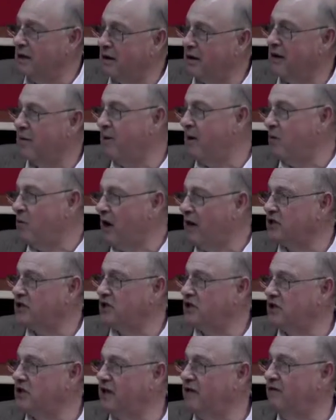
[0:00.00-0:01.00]
they may
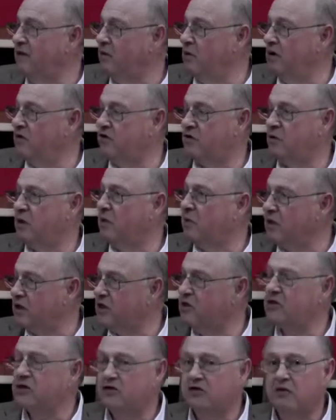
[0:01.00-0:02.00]
watch the TV once in a while,
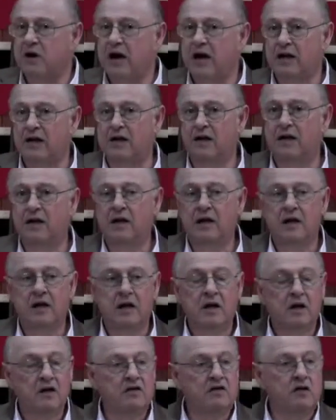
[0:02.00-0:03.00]
but they're distracted.
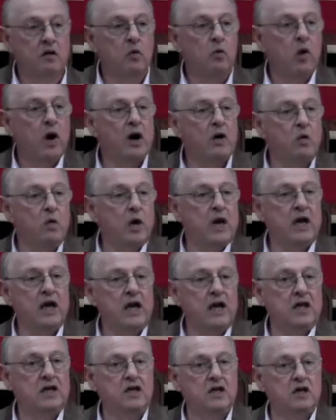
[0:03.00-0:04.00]
So what do we
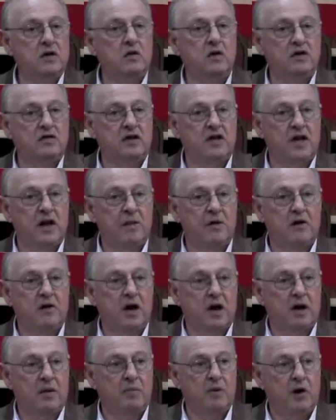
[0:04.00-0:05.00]
need to do as a
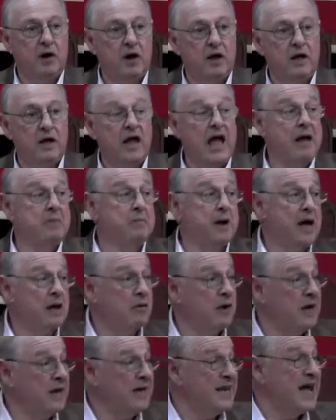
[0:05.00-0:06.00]
Democratic Party? And by
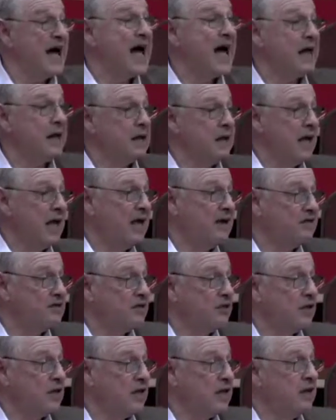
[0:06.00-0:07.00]
the way, not
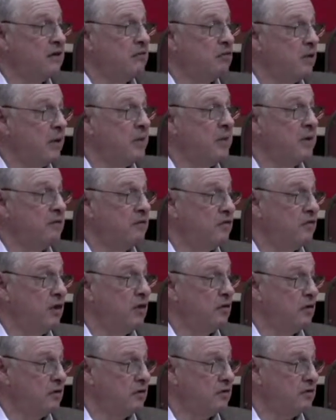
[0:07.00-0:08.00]
as the League of Women
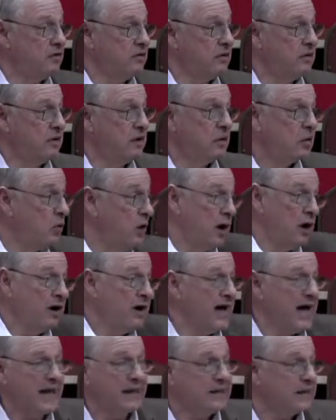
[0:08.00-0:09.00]
Voters. We
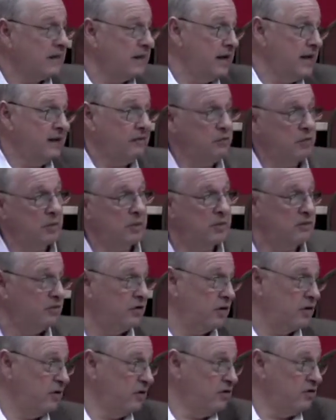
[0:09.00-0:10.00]
are not the League of Women
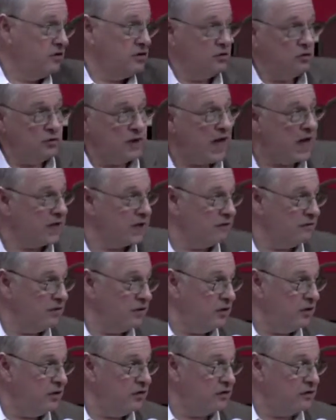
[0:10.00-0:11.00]
Voters. Do not
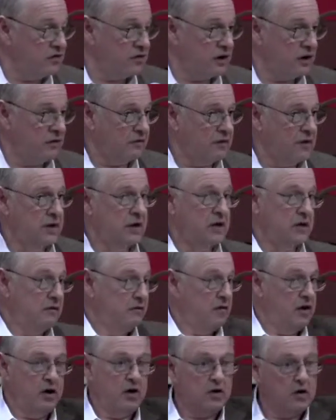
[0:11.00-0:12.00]
confuse yourself.
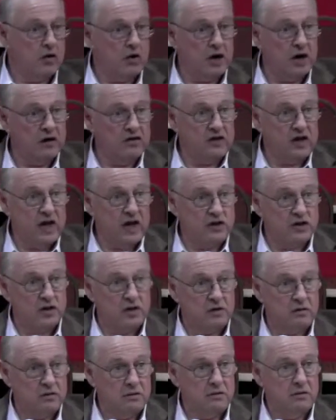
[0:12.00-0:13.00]
Very good
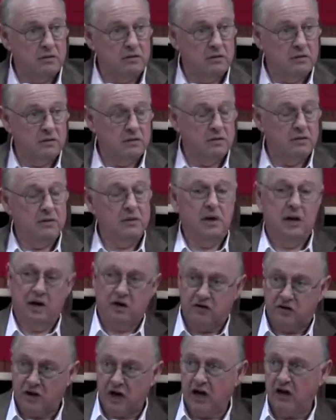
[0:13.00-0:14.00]
organization.
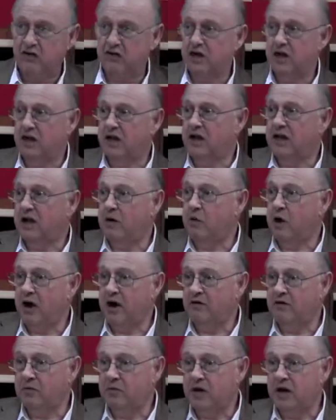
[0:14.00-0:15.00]
It's a nice thing that they
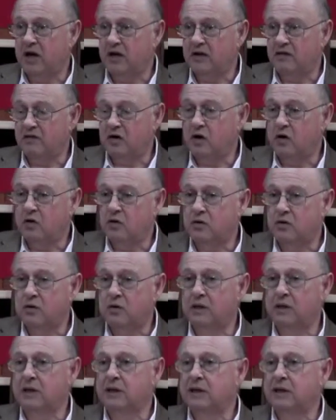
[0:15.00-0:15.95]
want everybody to vote.